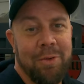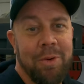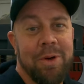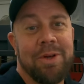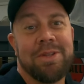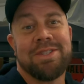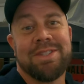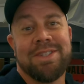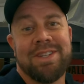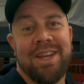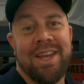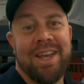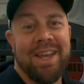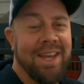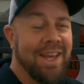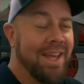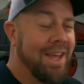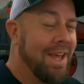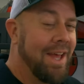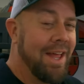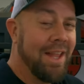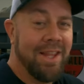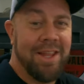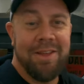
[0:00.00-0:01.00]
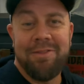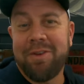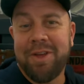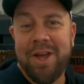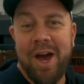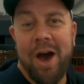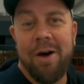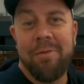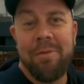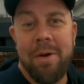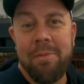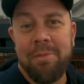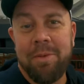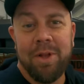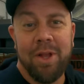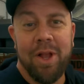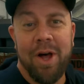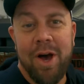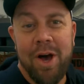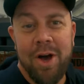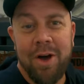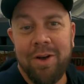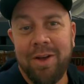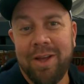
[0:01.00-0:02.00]
We'll see. Leave a comment
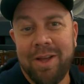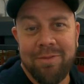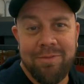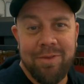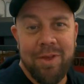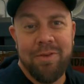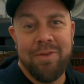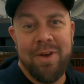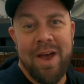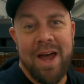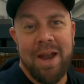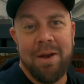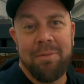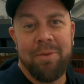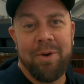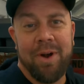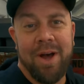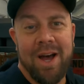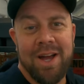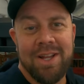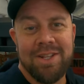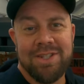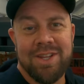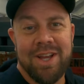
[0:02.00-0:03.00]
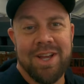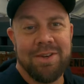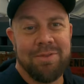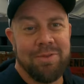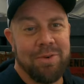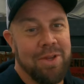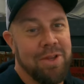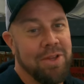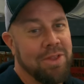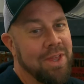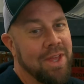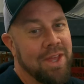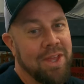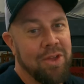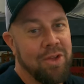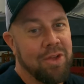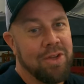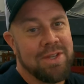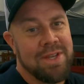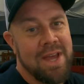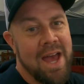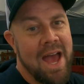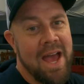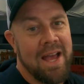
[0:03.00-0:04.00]
below if you've had a project where you think you
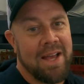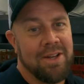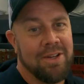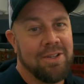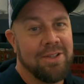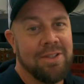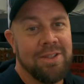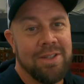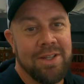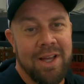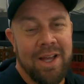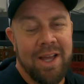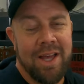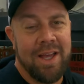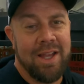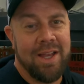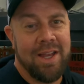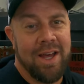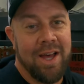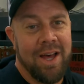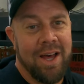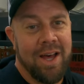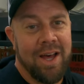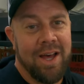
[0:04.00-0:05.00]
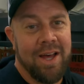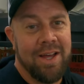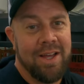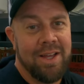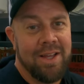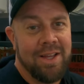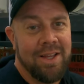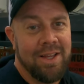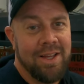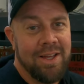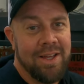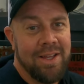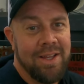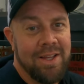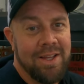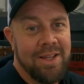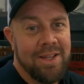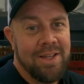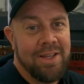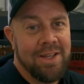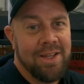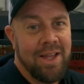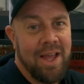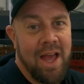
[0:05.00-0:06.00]
could tackle and how
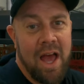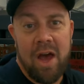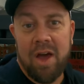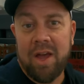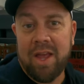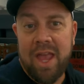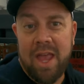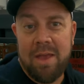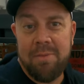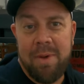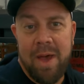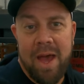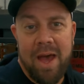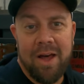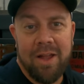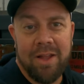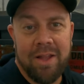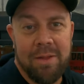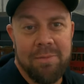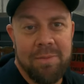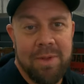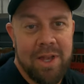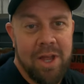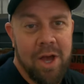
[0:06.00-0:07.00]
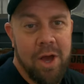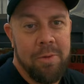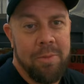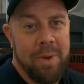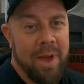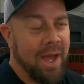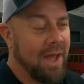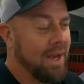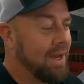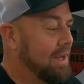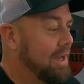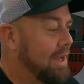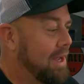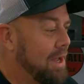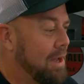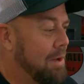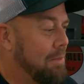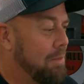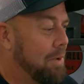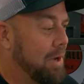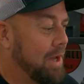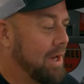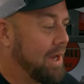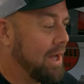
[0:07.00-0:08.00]
it came out. Let me know, man.
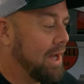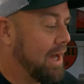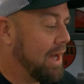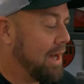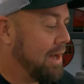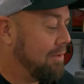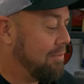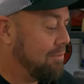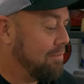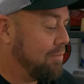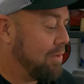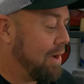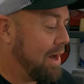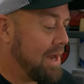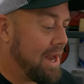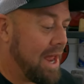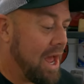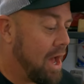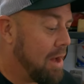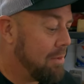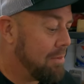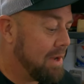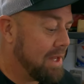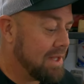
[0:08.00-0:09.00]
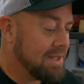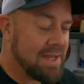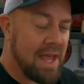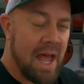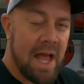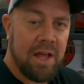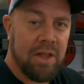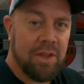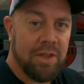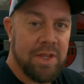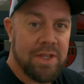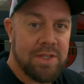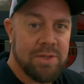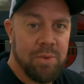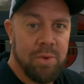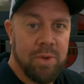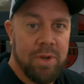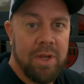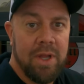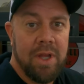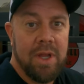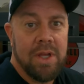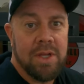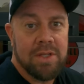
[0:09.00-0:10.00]
But right now I'm gonna tackle this
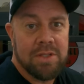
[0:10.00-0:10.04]
one.